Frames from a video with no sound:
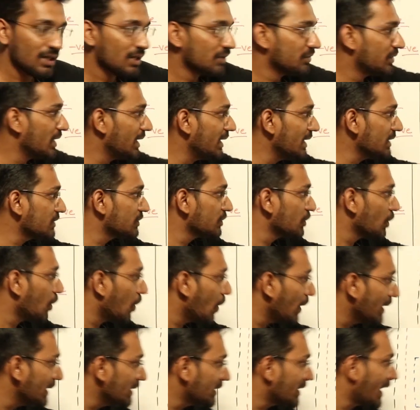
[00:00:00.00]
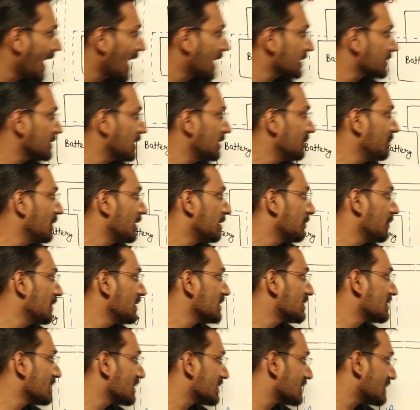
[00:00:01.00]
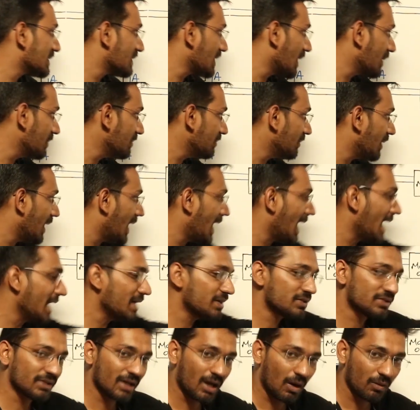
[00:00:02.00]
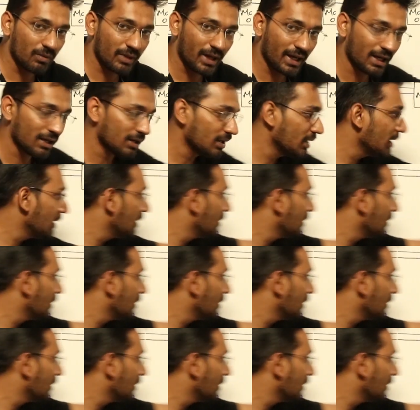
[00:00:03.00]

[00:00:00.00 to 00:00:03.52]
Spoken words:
There is no interaction between system and surrounding,